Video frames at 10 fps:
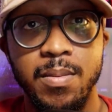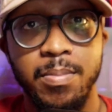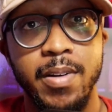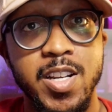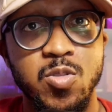the
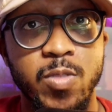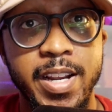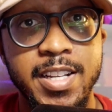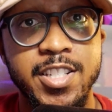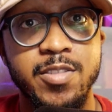price
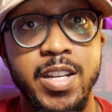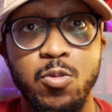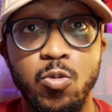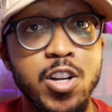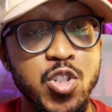range,
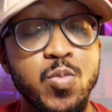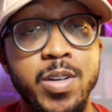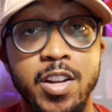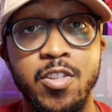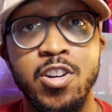once you
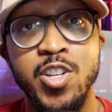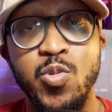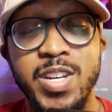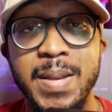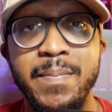put it on, you
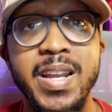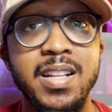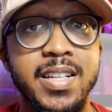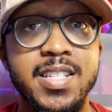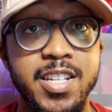can
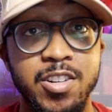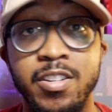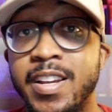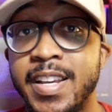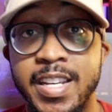immediately tell
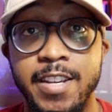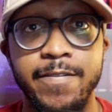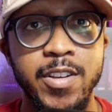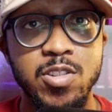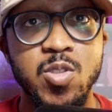it
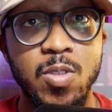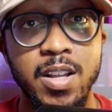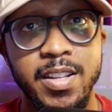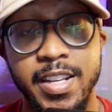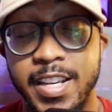feels
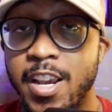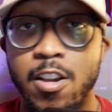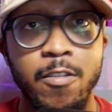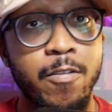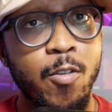quality.
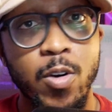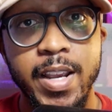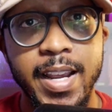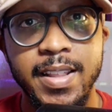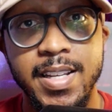
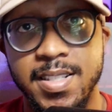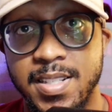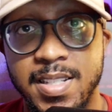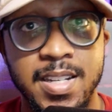4K lenses,